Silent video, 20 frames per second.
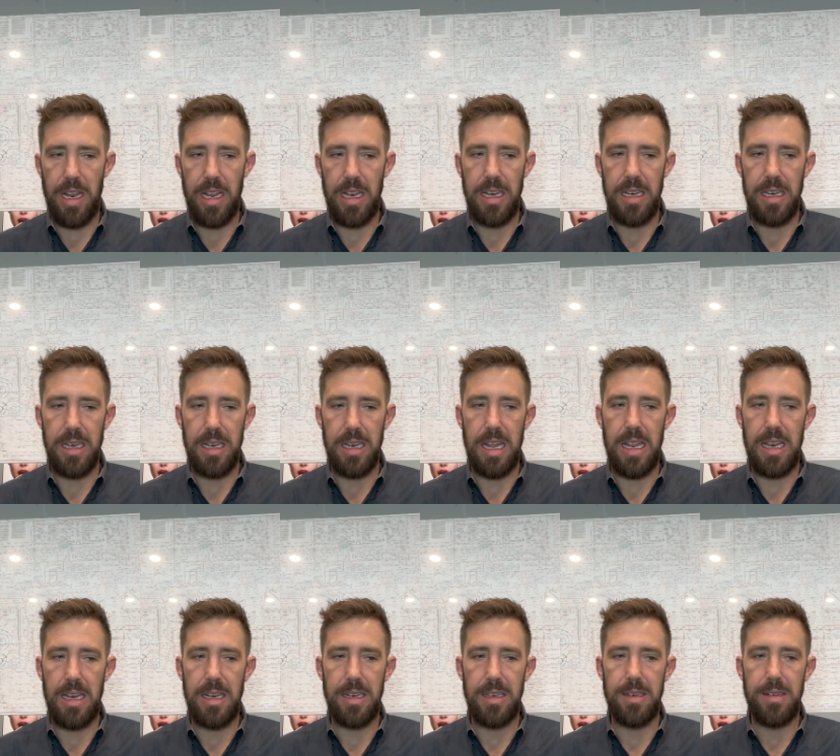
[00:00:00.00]
And
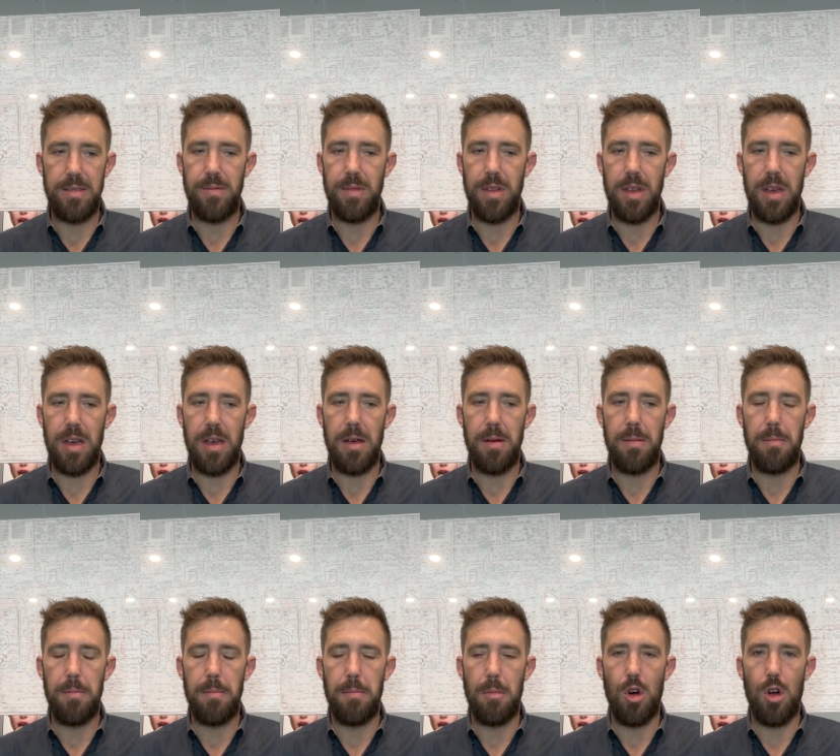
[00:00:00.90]
and uh,
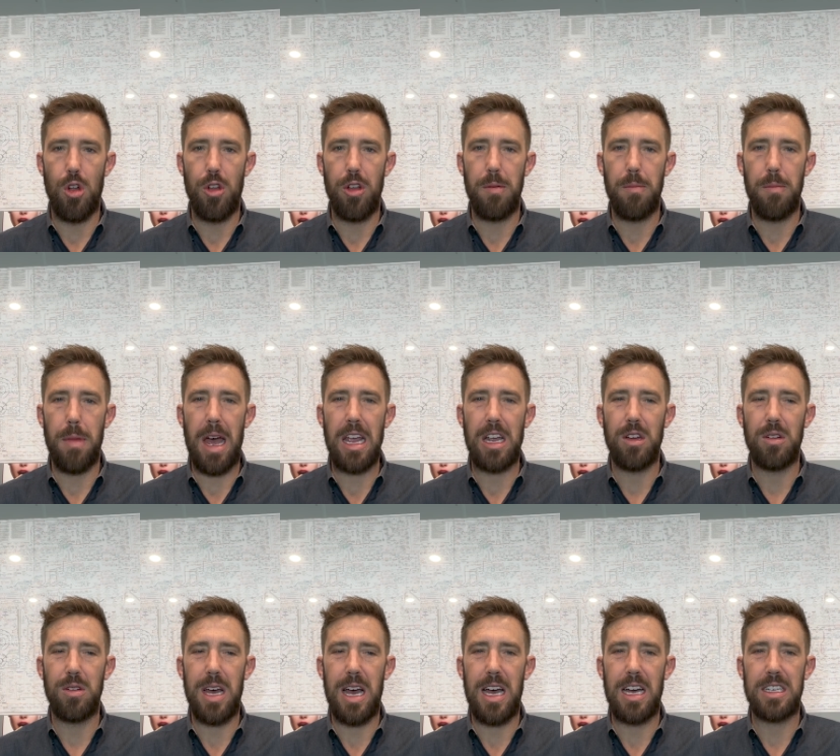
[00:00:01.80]
mold and
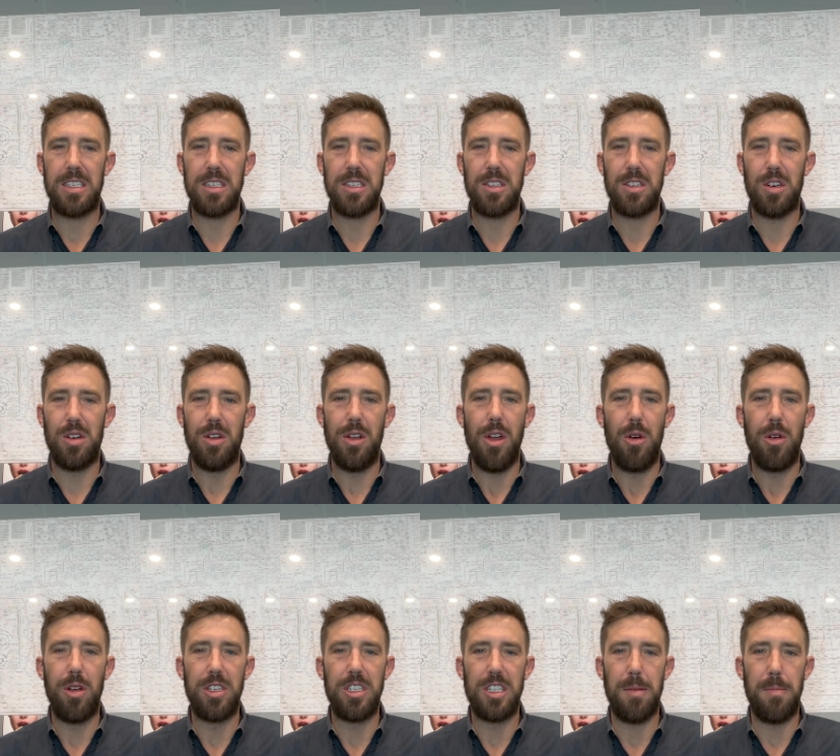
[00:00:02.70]
mycotoxins are
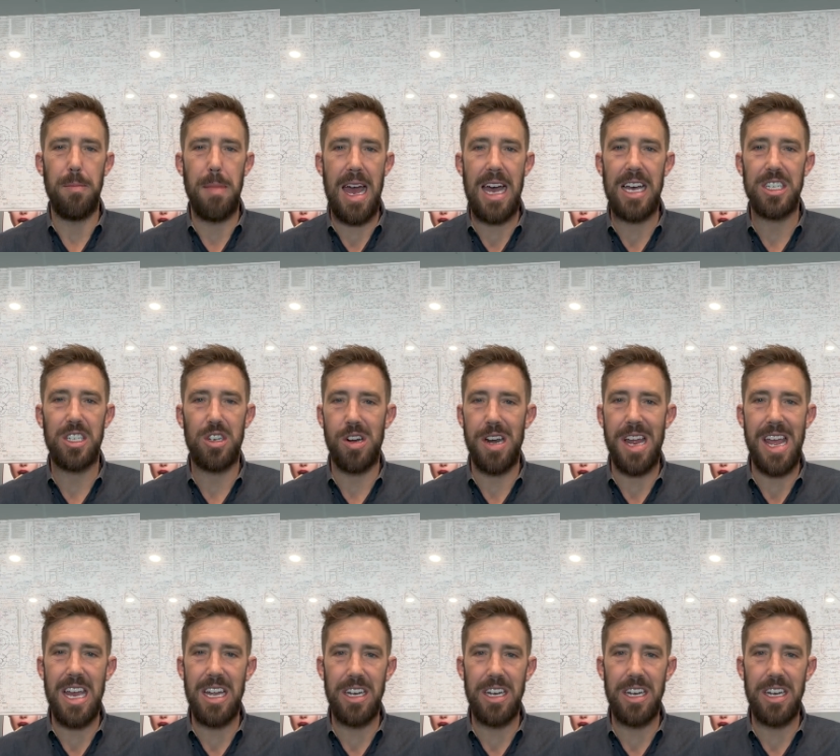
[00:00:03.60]
known as the master